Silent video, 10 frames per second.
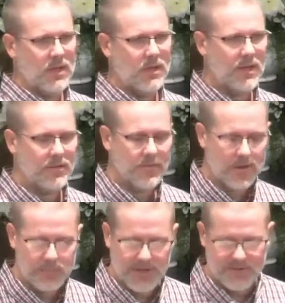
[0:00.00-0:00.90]
And I
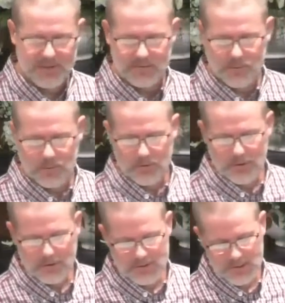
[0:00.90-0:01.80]
thought about that for a
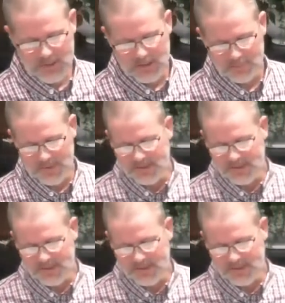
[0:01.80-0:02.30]
long time,